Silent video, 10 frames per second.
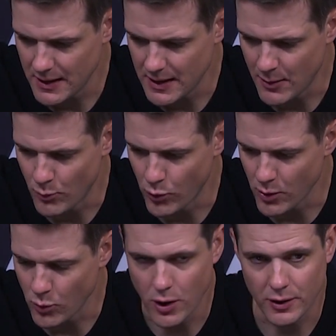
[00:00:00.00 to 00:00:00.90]
And
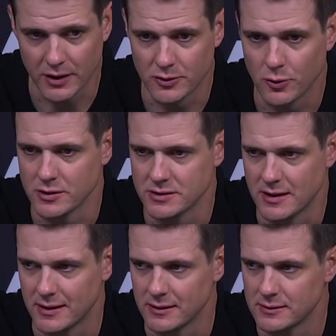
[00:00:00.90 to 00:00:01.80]
we're working towards
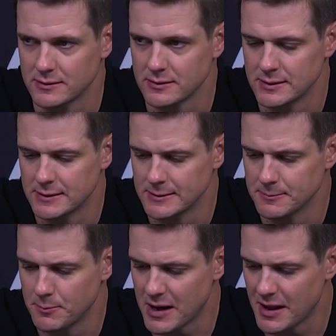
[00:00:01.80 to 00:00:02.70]
that.
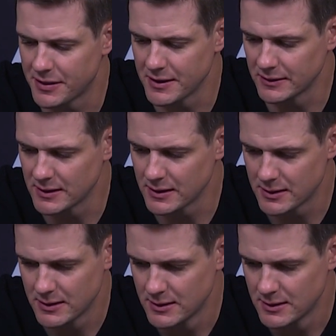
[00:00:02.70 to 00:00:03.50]
But I think that,